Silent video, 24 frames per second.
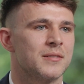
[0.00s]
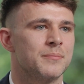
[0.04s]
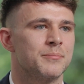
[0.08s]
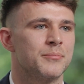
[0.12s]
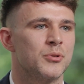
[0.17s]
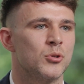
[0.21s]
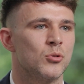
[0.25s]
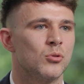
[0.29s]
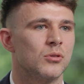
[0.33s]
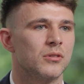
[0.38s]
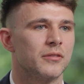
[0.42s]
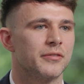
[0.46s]
in
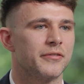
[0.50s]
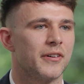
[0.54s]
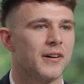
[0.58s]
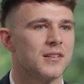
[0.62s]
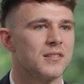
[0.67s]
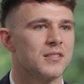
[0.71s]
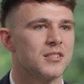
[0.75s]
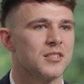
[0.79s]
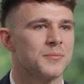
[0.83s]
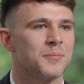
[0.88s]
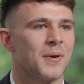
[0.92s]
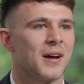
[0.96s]
pooled
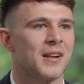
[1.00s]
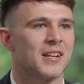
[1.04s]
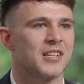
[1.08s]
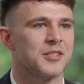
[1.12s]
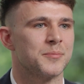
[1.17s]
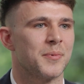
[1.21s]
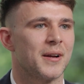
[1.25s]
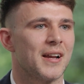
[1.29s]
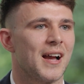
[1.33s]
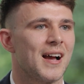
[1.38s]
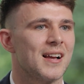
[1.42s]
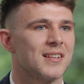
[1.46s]
funds
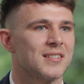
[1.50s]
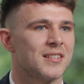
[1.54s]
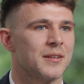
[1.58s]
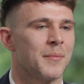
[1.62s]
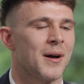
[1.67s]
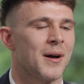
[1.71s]
managed by asset